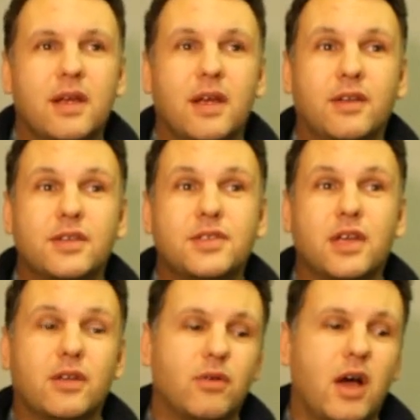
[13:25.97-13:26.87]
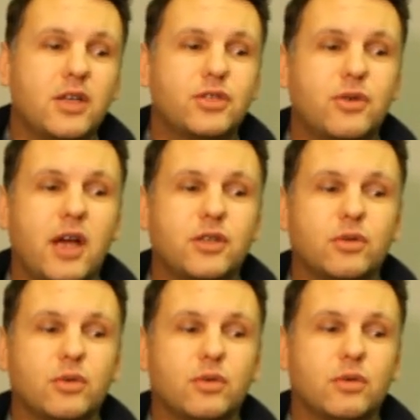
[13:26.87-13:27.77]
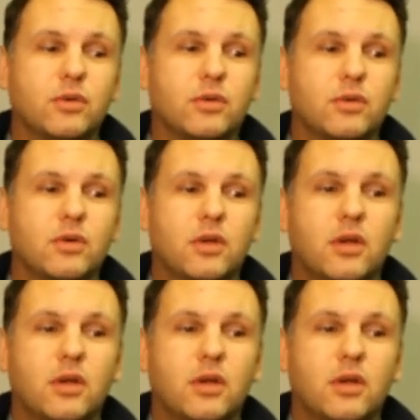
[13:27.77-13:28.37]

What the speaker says: and etc. I try to